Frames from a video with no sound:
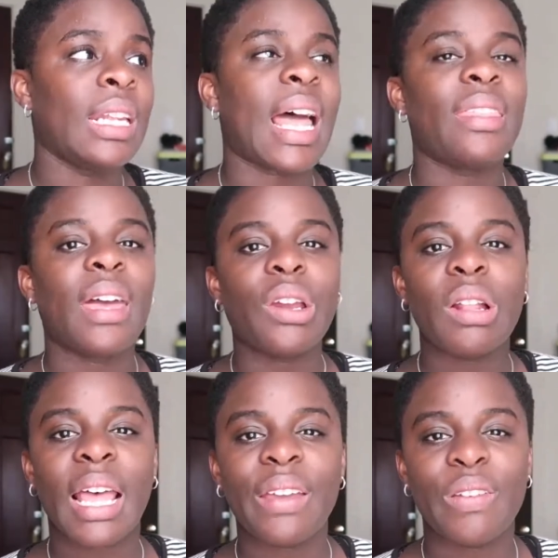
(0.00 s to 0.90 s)
not that your
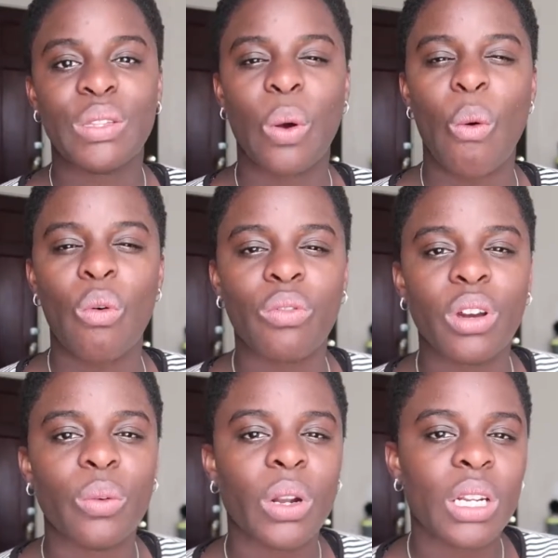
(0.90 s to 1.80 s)
life is
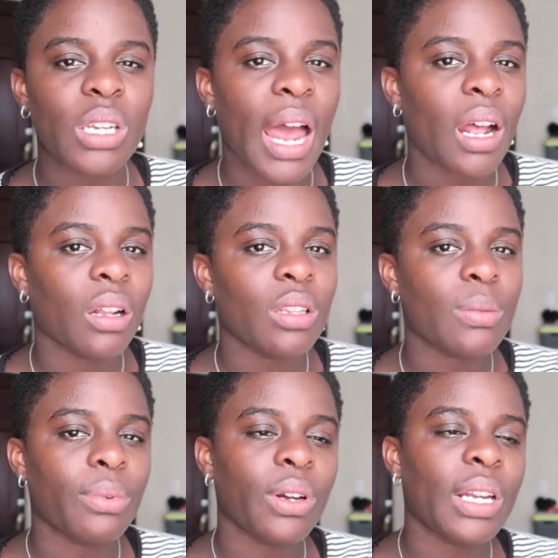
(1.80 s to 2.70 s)
over when a child is
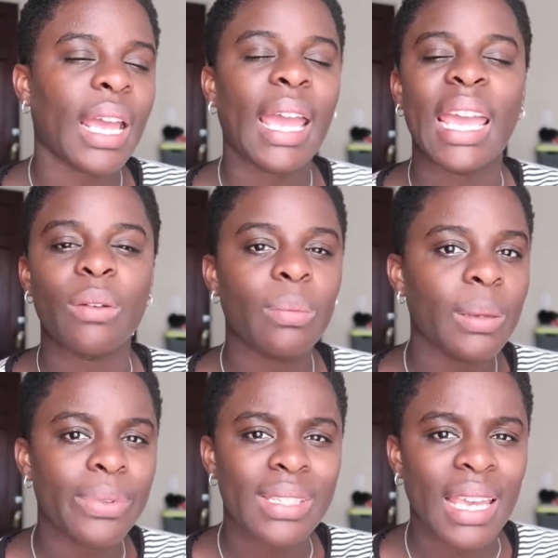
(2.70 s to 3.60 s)
born. I hate when
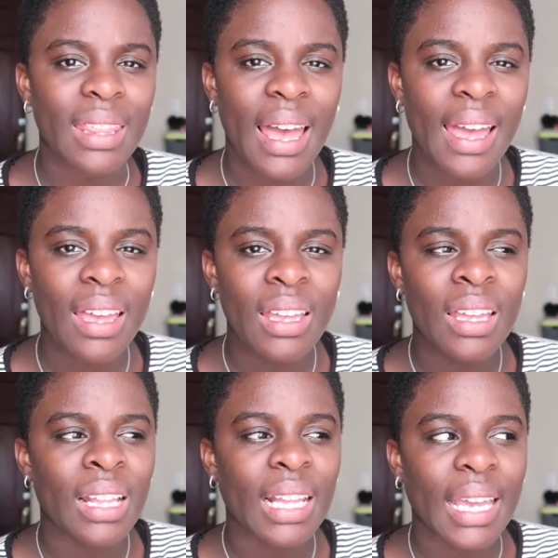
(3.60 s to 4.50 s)
people say that.
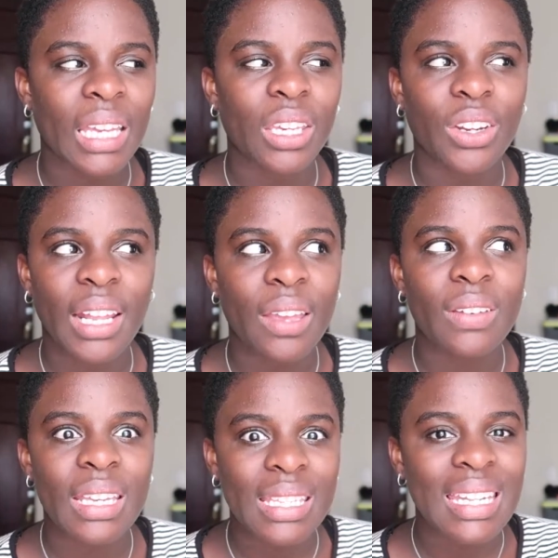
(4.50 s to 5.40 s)
Like, your life
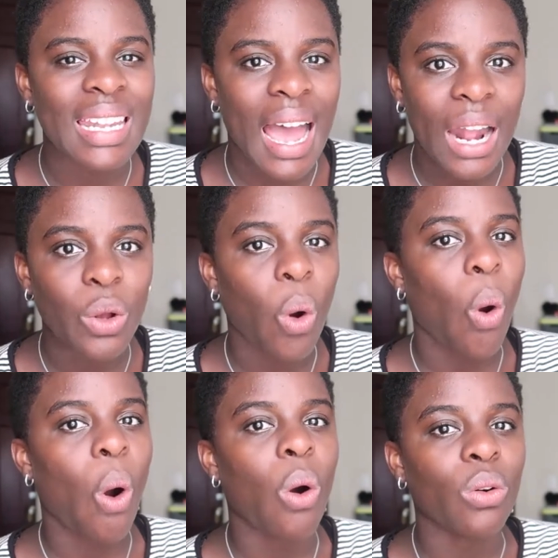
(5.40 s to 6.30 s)
is not
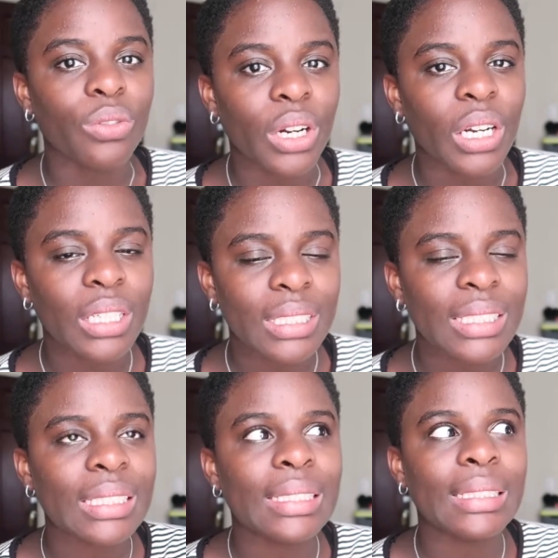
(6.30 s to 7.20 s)
over.
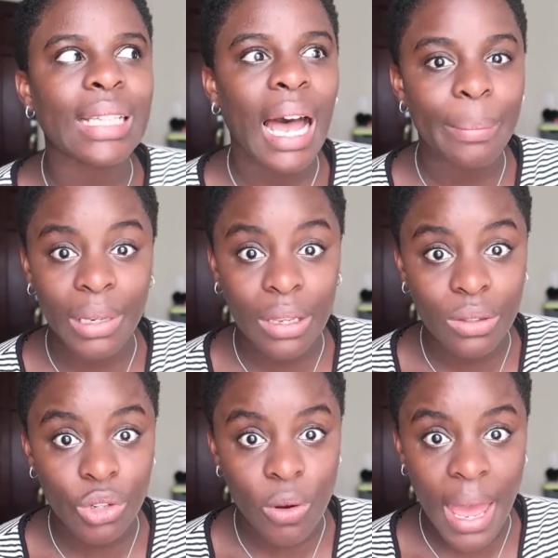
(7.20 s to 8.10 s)
Stop being
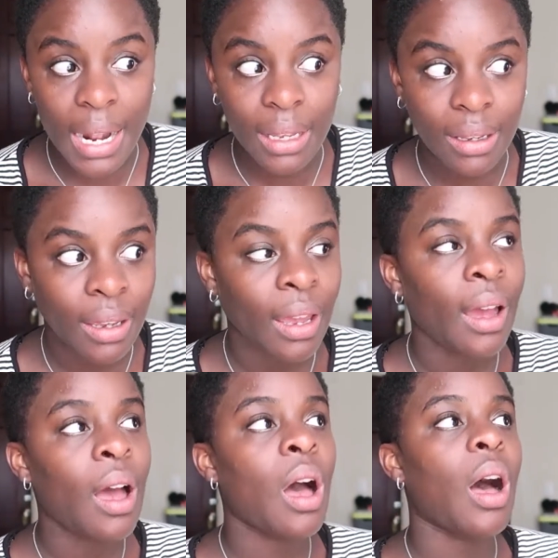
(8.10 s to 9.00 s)
so dramatic.
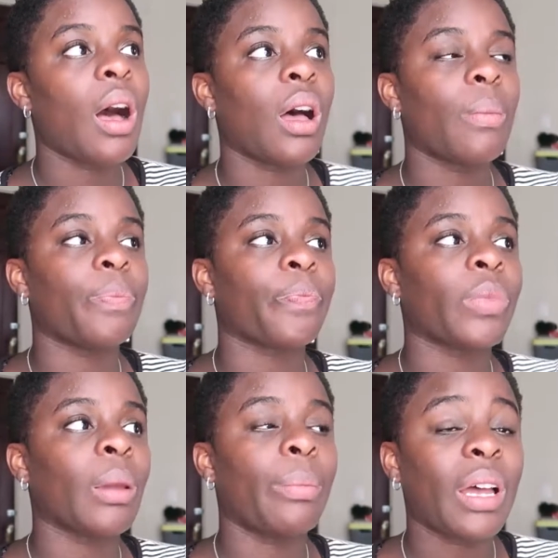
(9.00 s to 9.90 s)

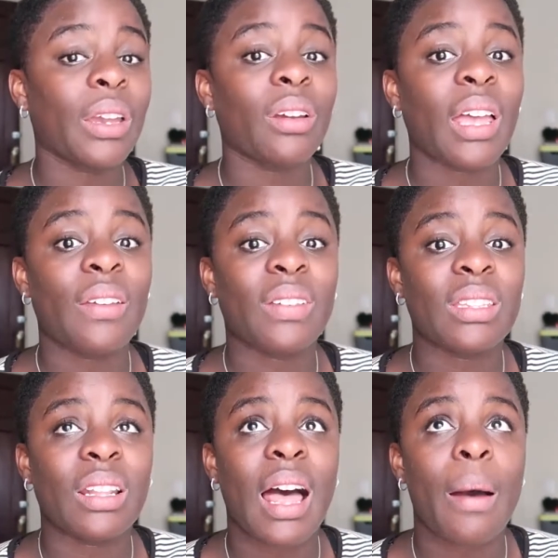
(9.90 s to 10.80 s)
But your life
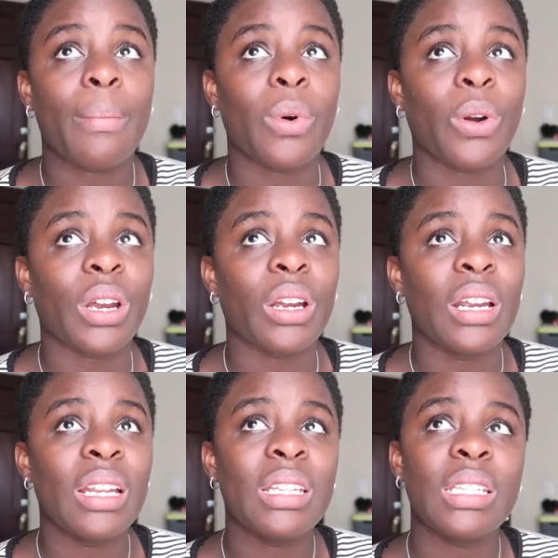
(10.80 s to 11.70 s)
is a lot more
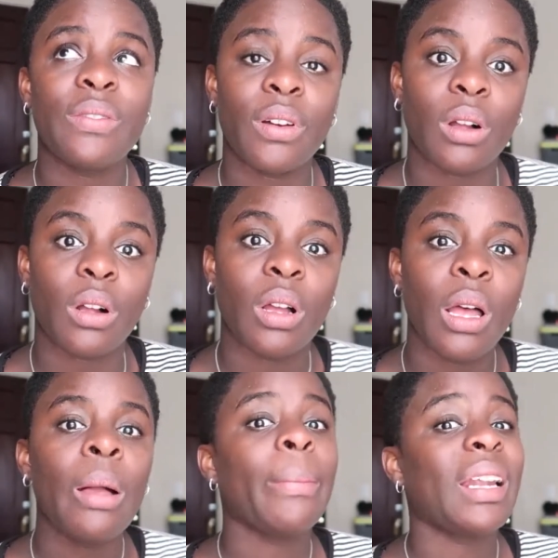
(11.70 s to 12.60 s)
difficult.
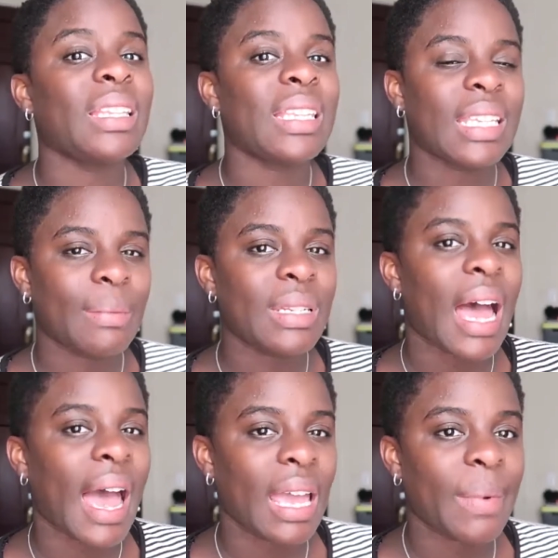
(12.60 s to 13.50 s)
But at the same
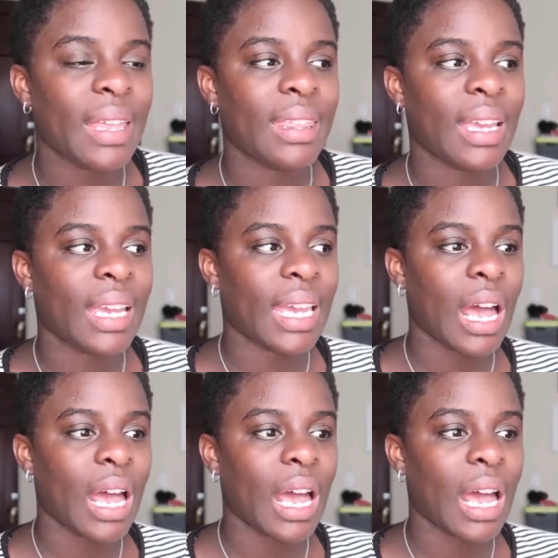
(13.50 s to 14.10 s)
time, I think it